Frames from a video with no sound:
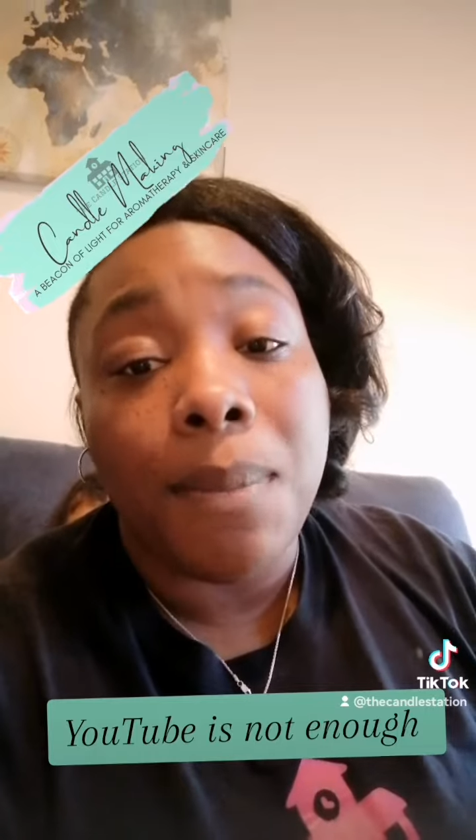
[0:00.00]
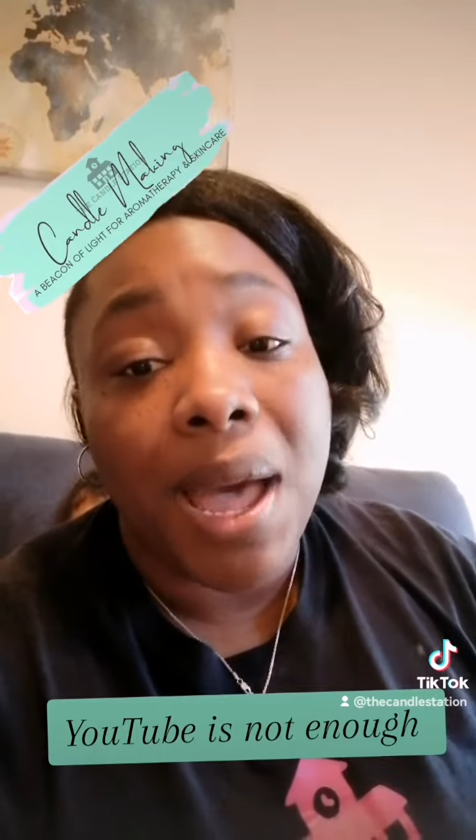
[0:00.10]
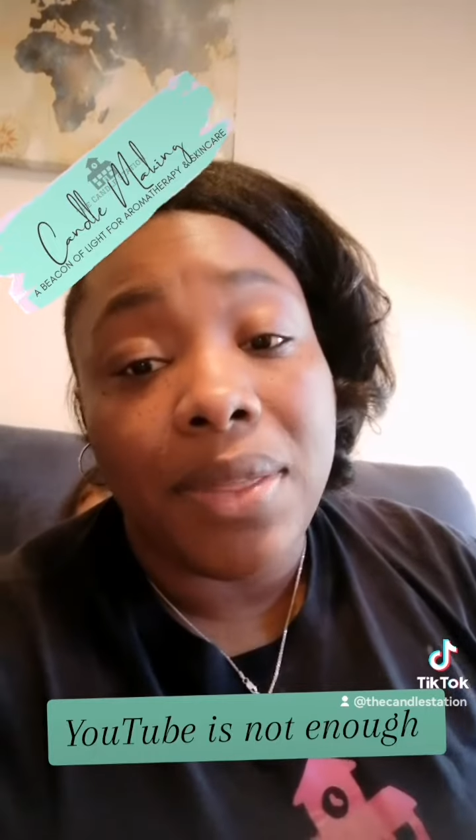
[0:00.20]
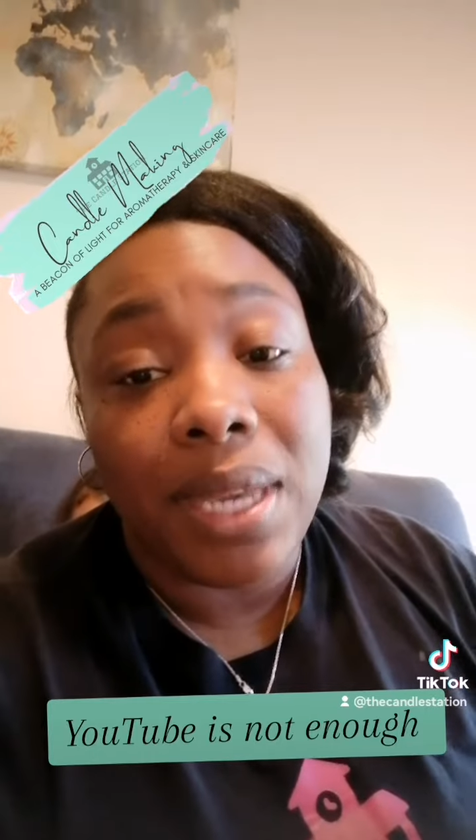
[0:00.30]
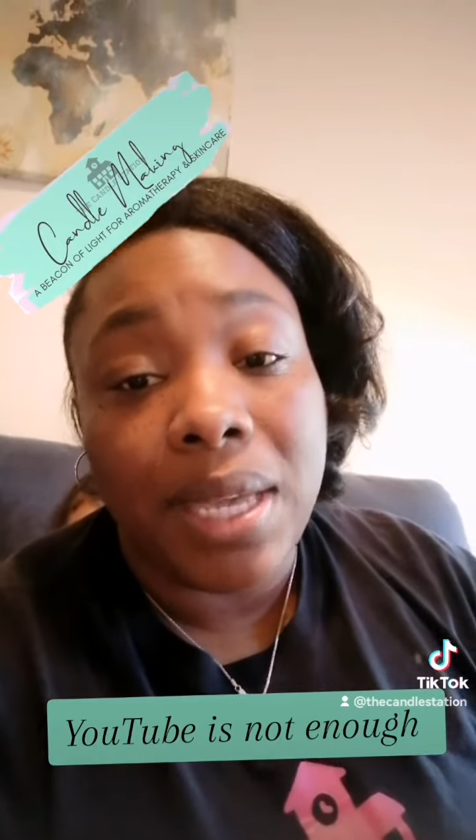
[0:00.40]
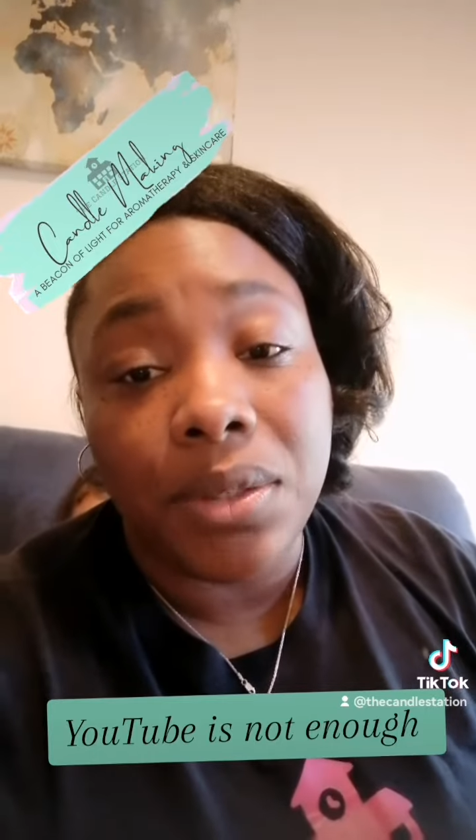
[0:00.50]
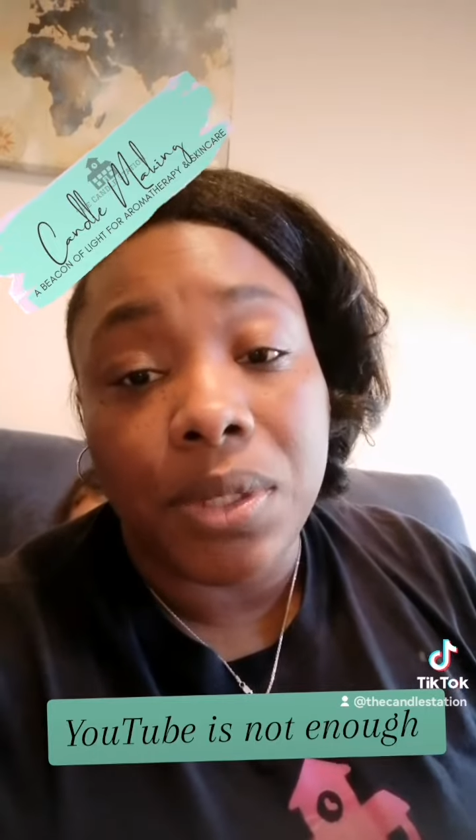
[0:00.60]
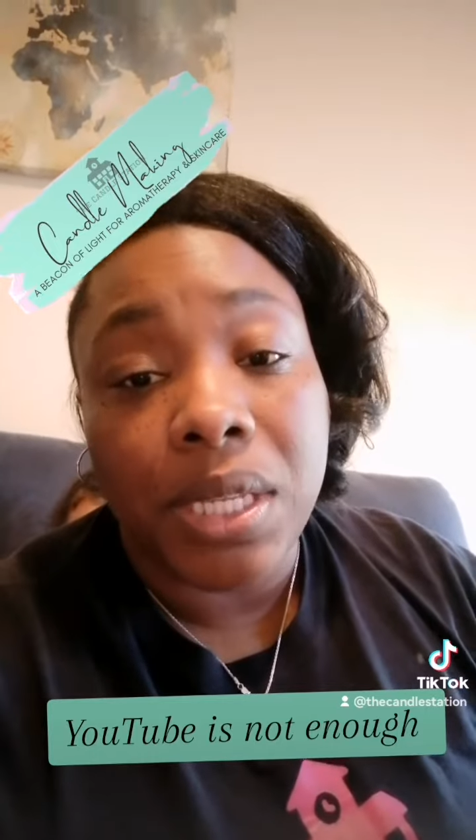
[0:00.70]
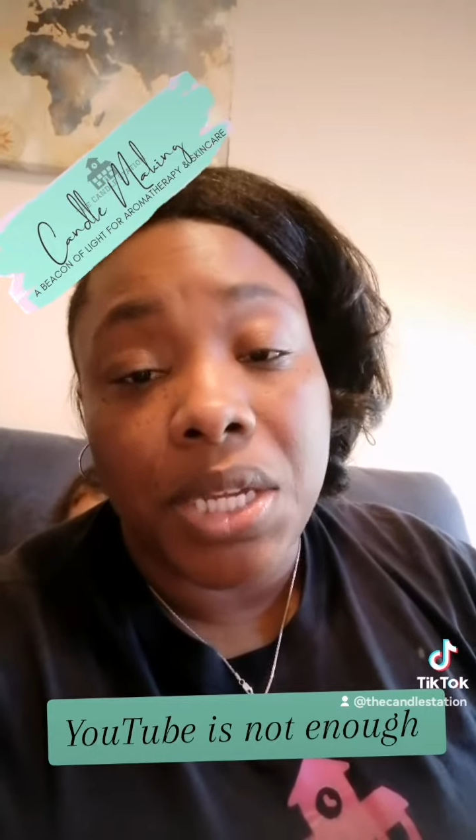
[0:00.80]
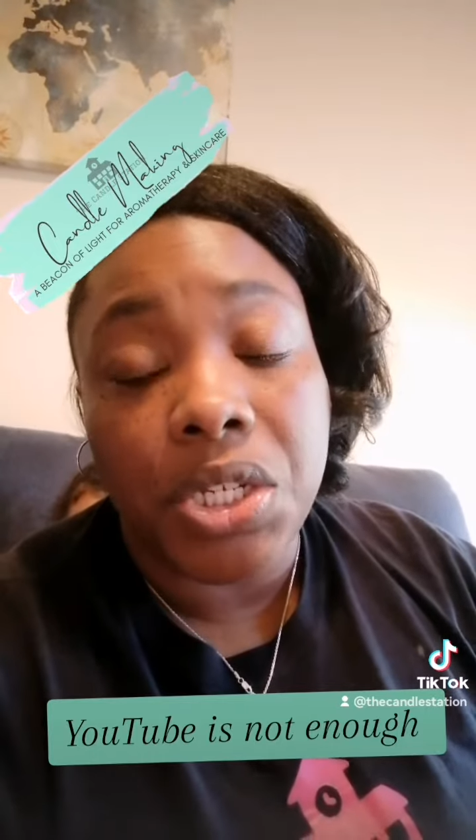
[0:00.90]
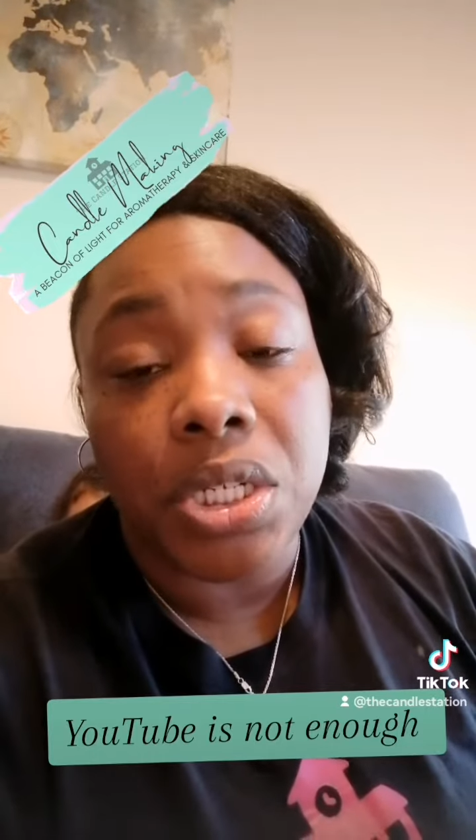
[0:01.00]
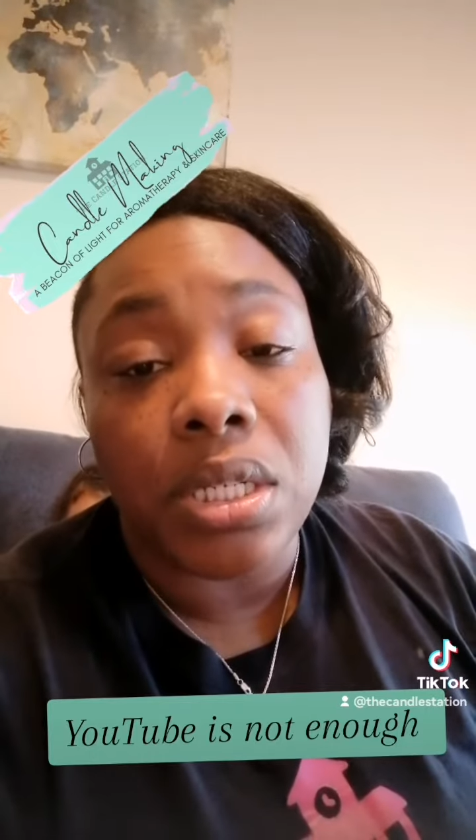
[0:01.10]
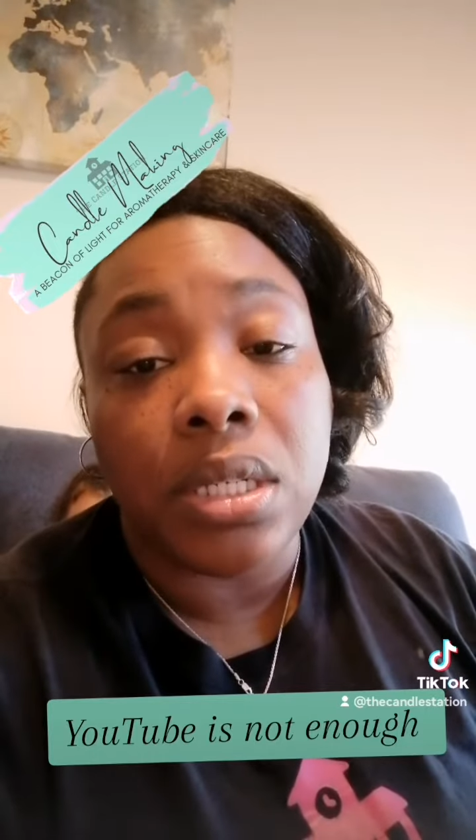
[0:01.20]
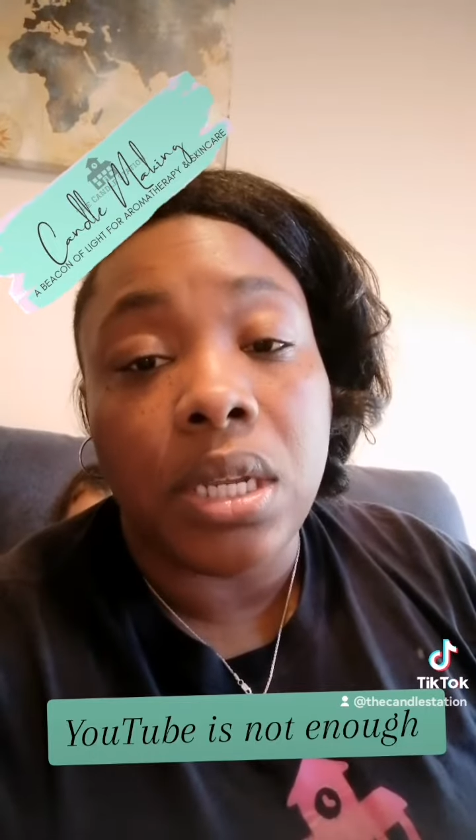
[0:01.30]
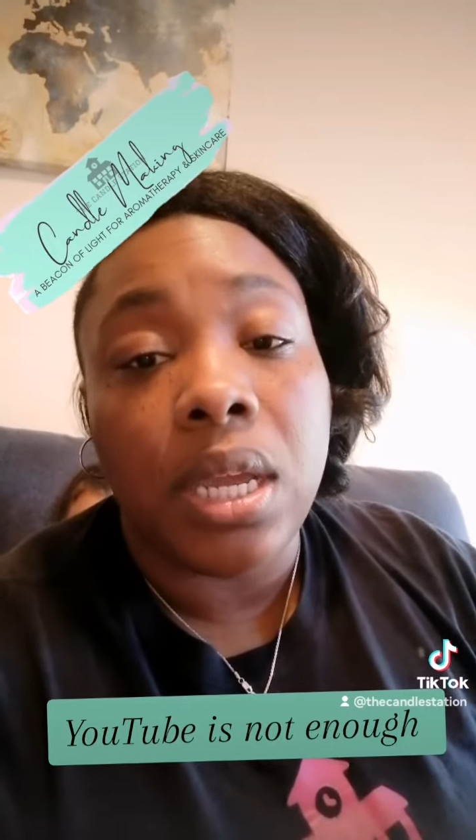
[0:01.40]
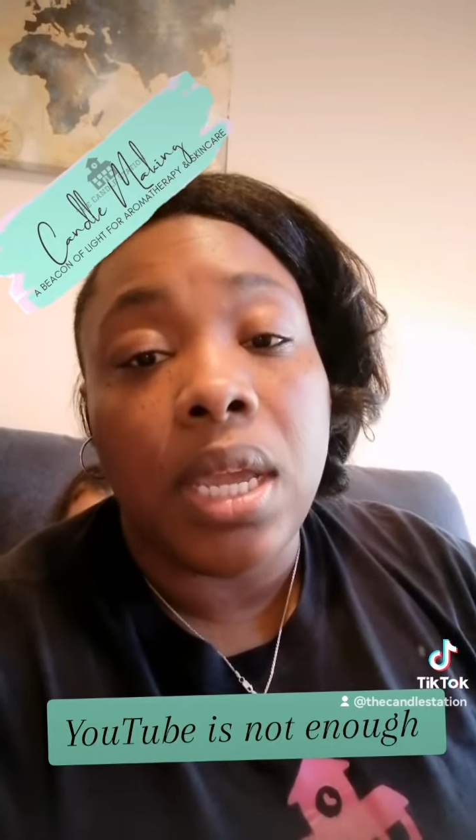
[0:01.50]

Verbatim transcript: by the candle station